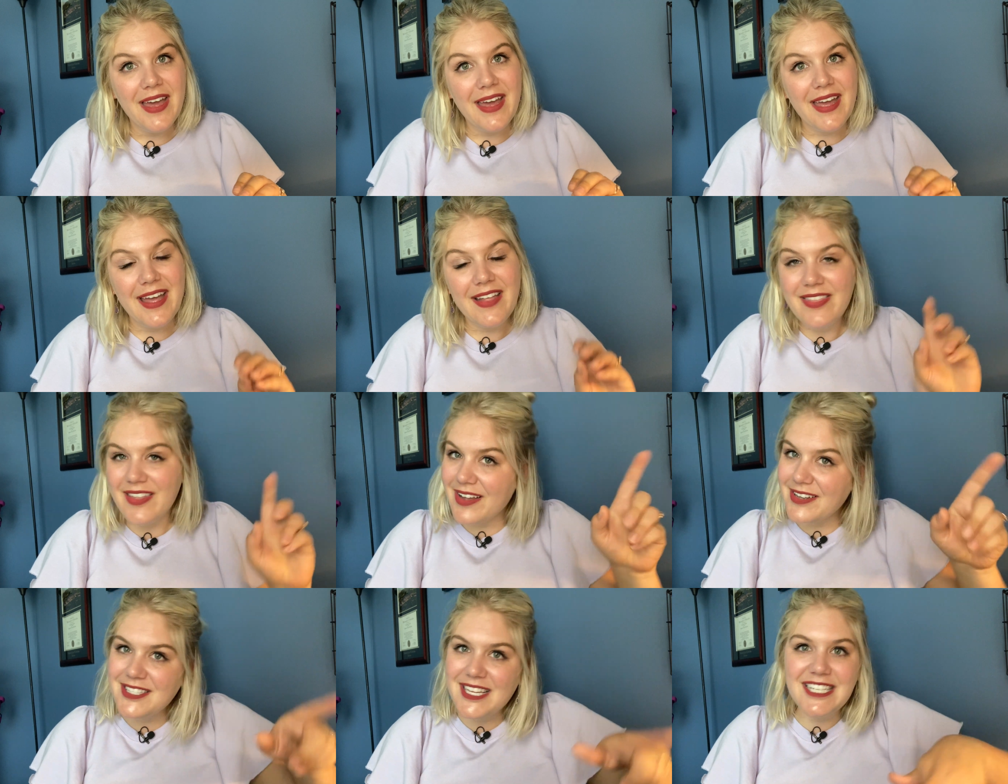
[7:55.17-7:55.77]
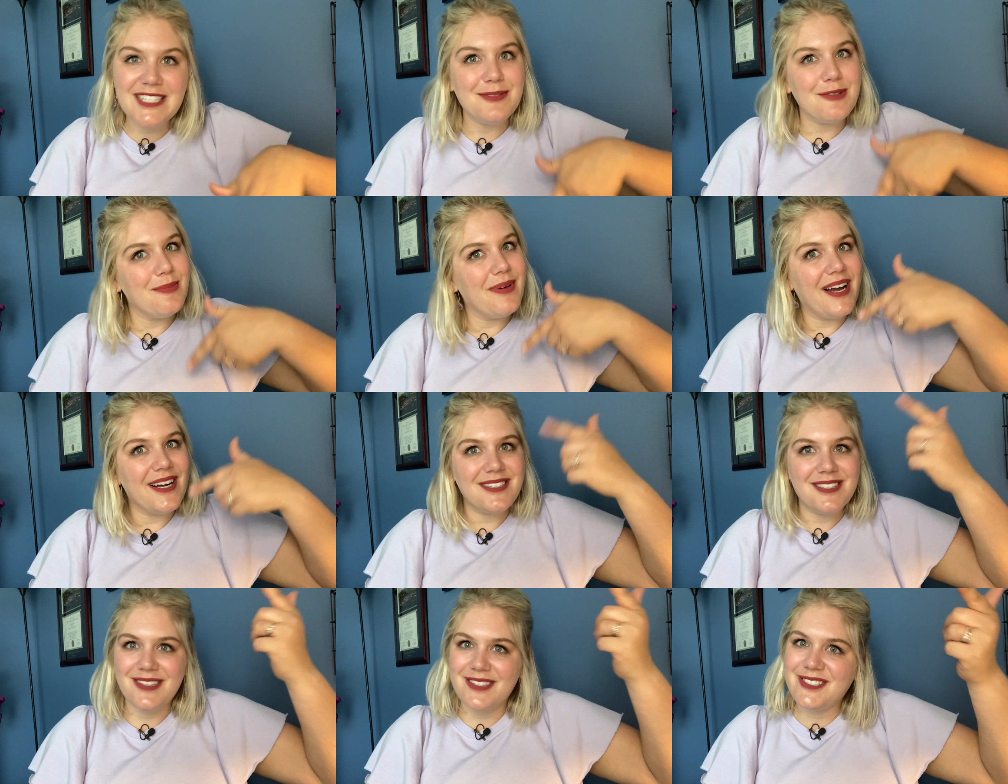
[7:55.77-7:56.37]
And that takes me
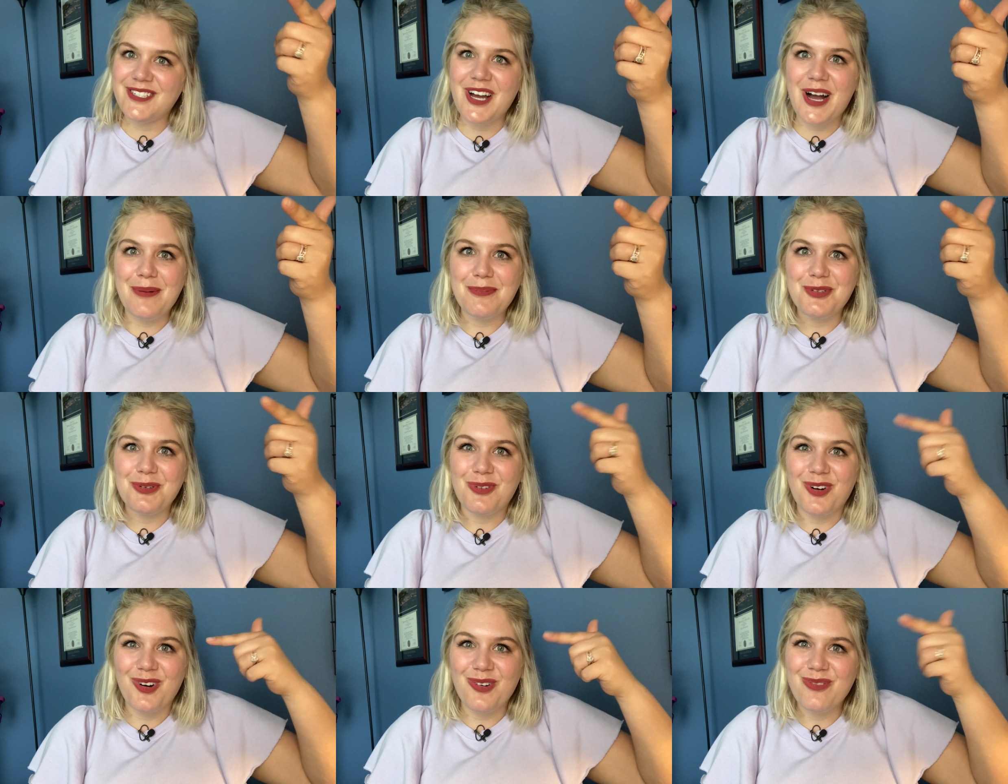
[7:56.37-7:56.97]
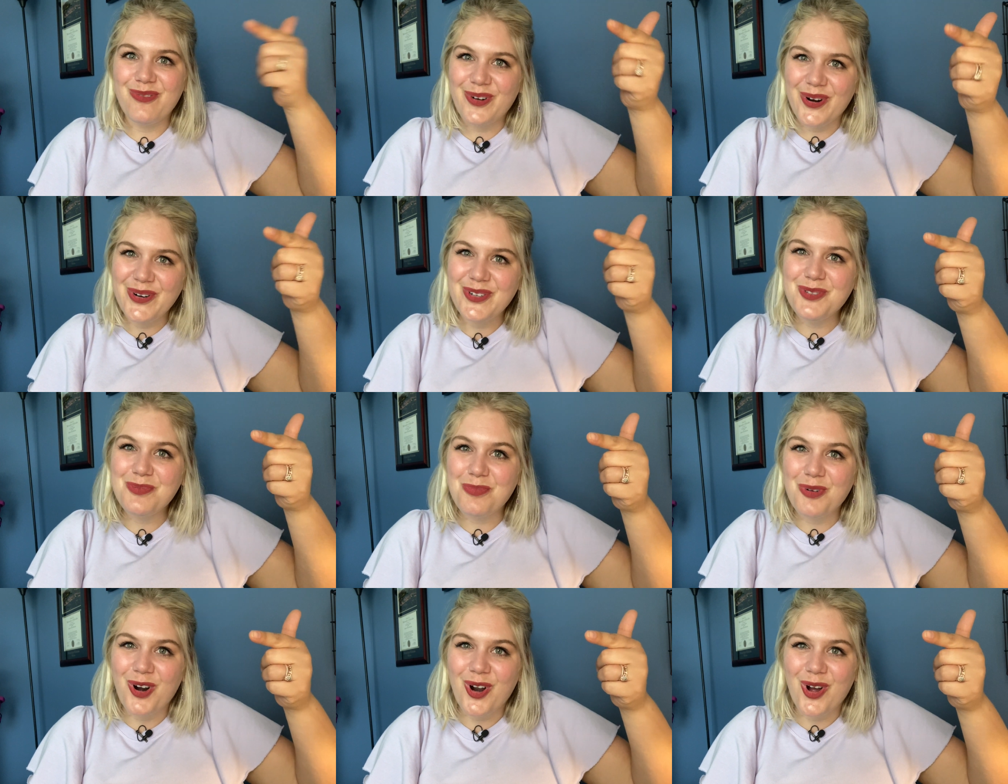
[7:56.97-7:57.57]
back to the top to our
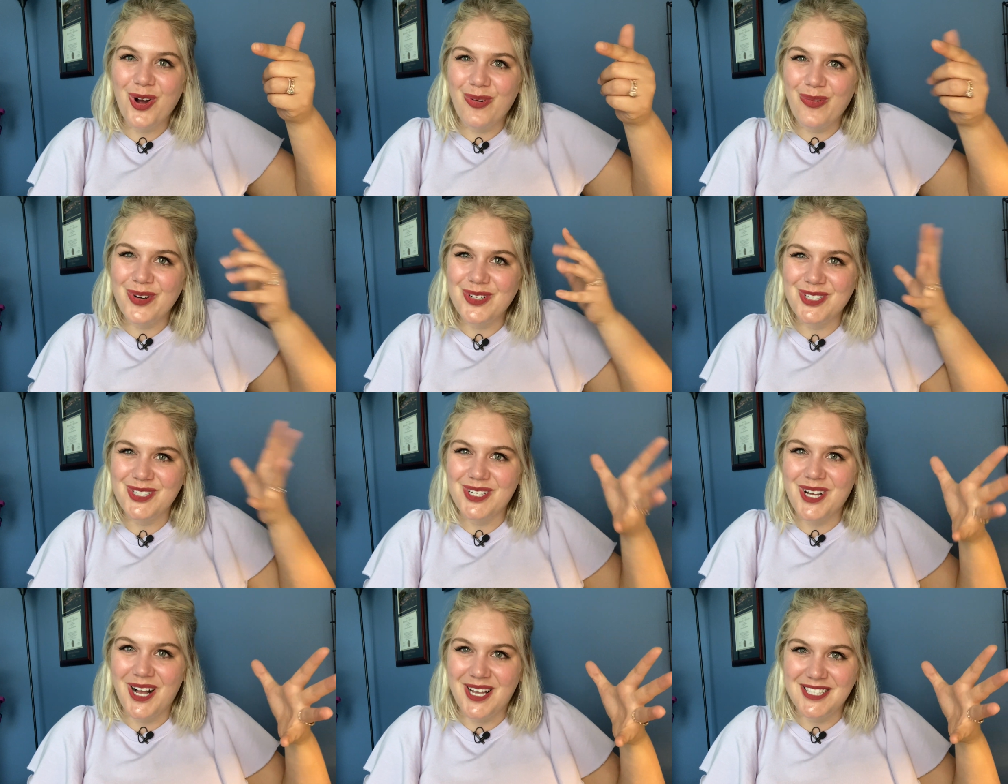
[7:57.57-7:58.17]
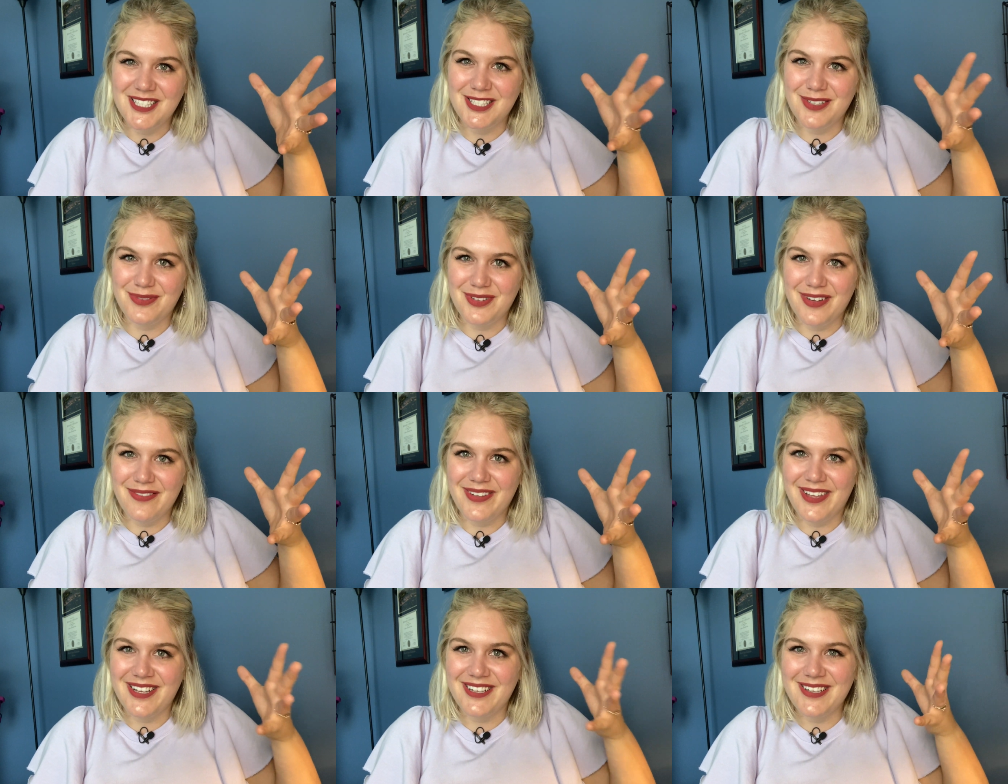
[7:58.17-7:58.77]
first pro, which is cost of
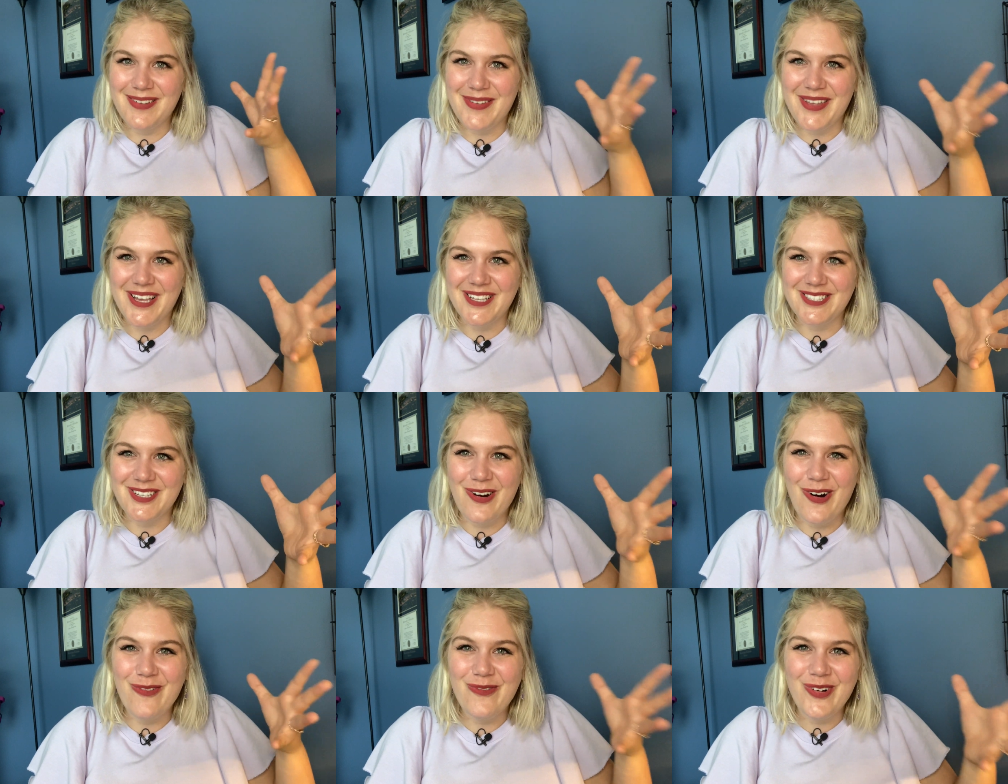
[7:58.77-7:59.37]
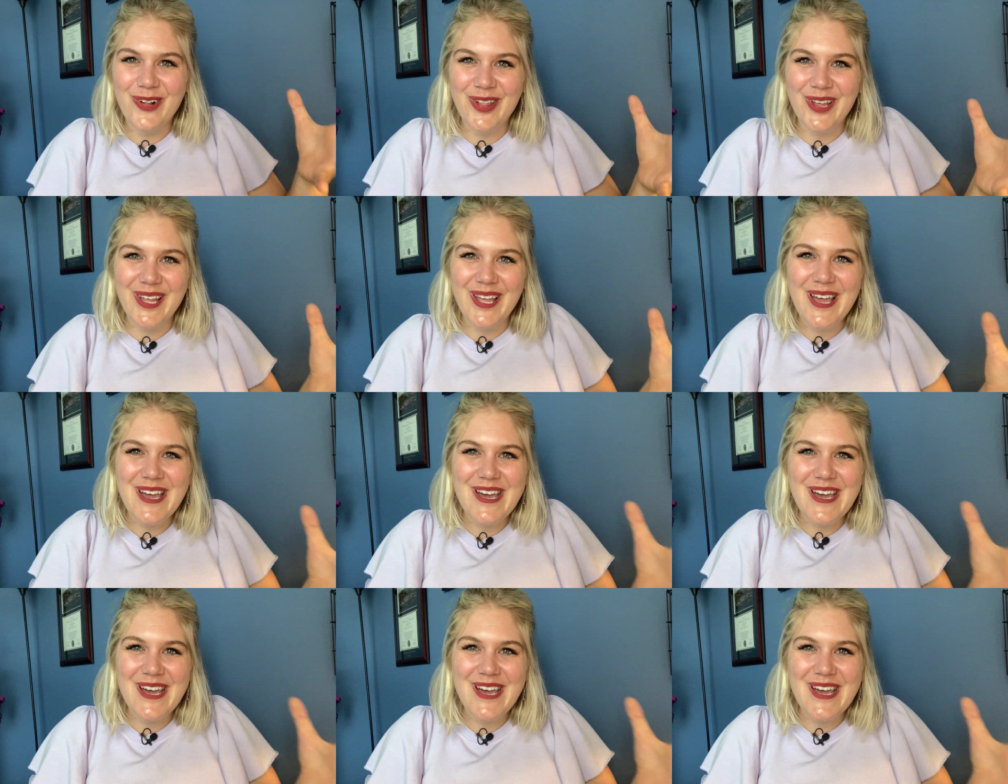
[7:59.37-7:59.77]
living, because hopefully